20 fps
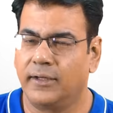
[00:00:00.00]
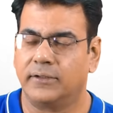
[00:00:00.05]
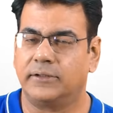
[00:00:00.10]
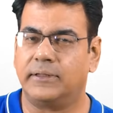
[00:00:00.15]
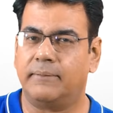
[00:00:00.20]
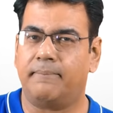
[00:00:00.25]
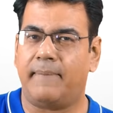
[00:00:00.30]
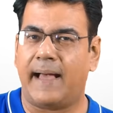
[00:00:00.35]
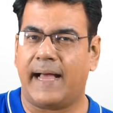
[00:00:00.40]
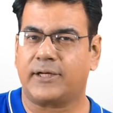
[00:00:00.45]

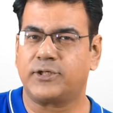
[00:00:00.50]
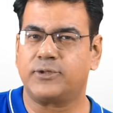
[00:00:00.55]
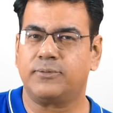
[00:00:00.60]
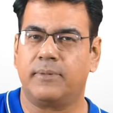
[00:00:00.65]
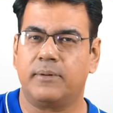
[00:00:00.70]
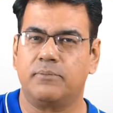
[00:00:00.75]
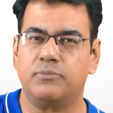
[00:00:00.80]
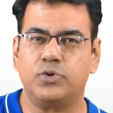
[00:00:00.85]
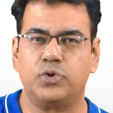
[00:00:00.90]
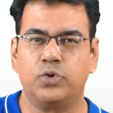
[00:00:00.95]
the
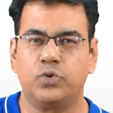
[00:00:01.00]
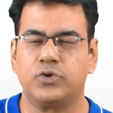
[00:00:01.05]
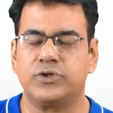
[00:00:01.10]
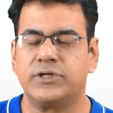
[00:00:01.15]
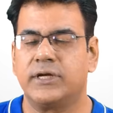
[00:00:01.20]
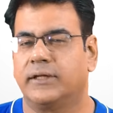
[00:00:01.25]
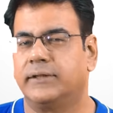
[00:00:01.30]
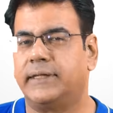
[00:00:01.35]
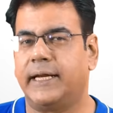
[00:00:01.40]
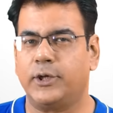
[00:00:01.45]
maximum juice
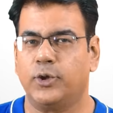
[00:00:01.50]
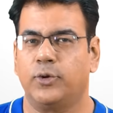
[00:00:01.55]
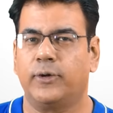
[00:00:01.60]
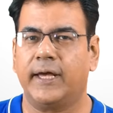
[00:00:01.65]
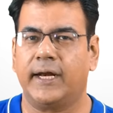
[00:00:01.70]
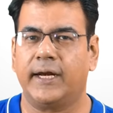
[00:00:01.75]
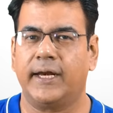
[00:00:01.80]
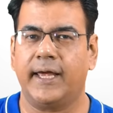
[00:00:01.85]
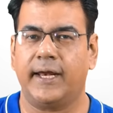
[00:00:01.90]
that you can